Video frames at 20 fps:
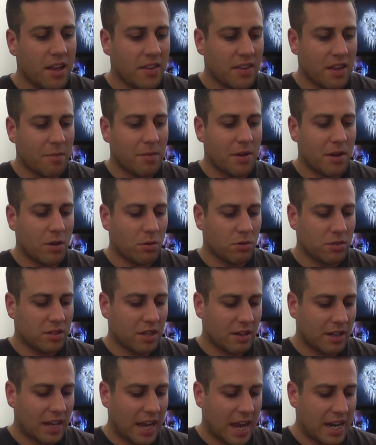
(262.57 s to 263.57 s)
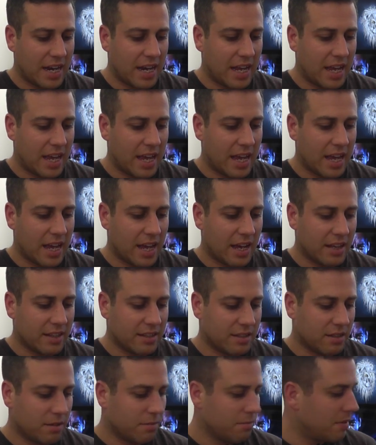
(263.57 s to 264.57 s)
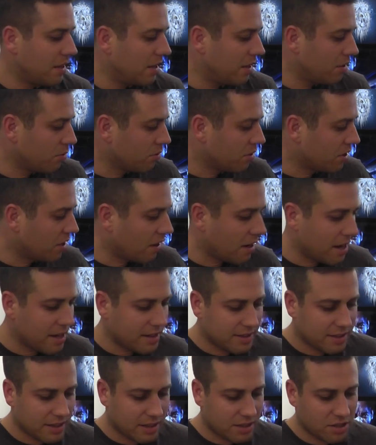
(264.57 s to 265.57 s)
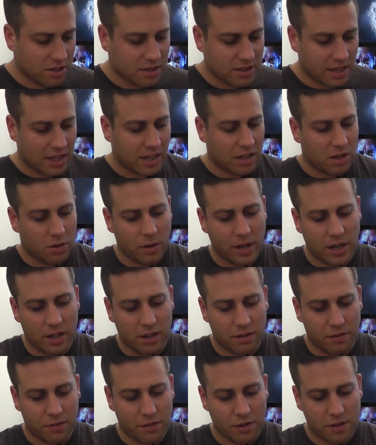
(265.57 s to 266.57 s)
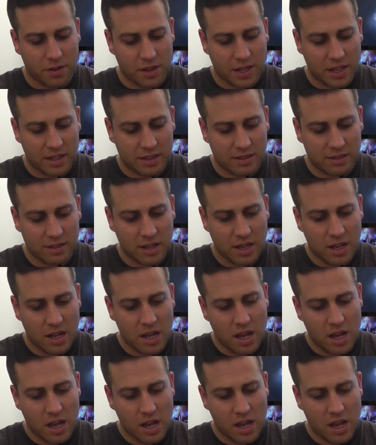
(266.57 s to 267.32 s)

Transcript: Then we also get in here some little guides. Let's just take a quick look through these.